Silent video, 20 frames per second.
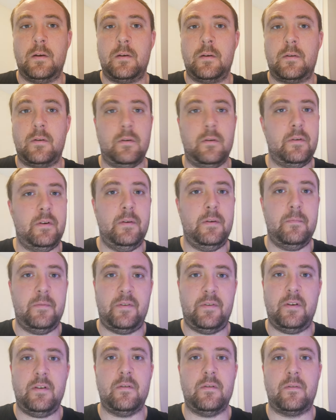God
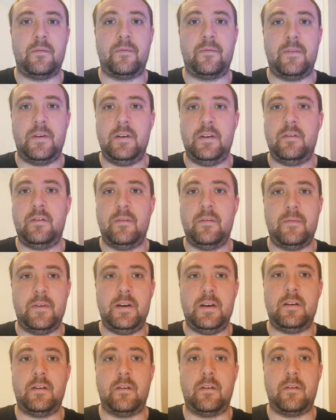himself
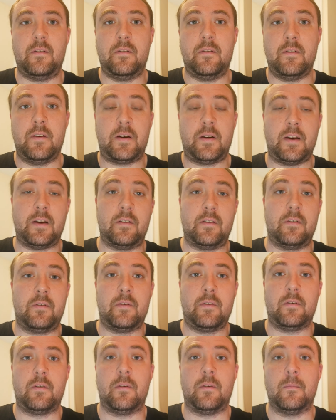intervened against
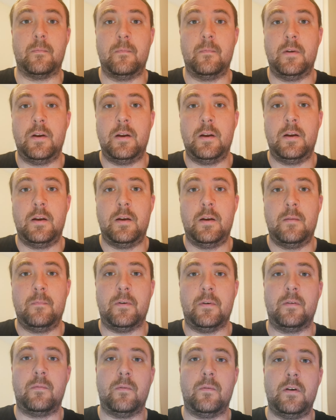Sodom
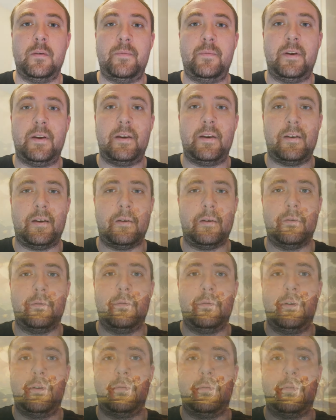by wiping it
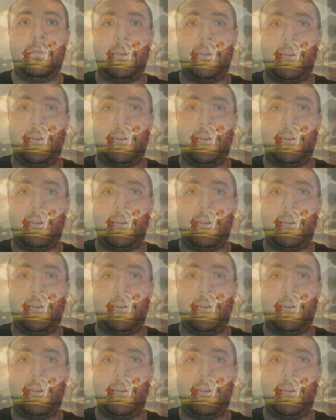out with an